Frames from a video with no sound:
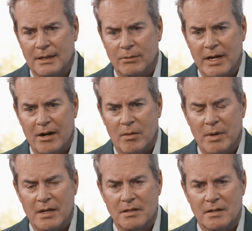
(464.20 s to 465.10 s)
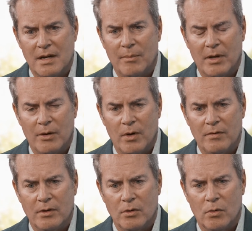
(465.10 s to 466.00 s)
We had our best top-line
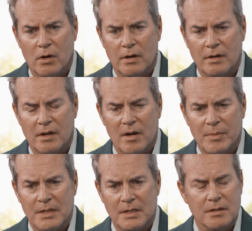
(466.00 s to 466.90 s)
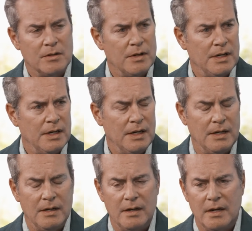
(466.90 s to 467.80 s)
revenue quarter in the company's history
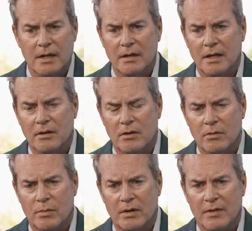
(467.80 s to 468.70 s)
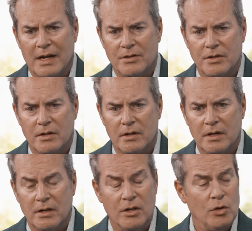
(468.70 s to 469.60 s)
in Q3 of last
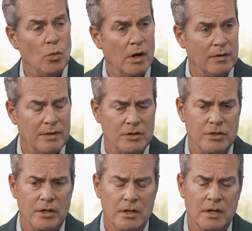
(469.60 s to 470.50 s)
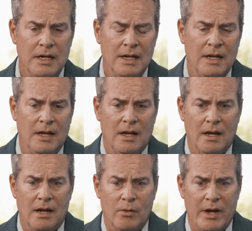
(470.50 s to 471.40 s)
year. In Q1 of this year,
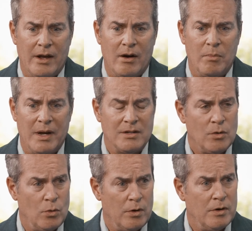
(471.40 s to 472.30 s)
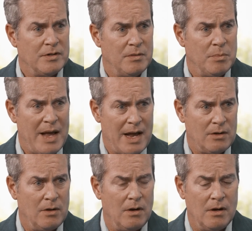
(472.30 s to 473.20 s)
we had our best orders and
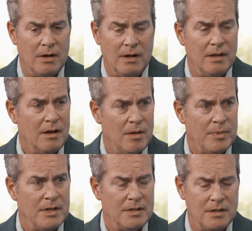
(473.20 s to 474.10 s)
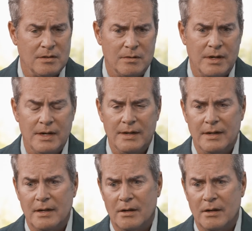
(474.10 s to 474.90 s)
backlog in the company's history.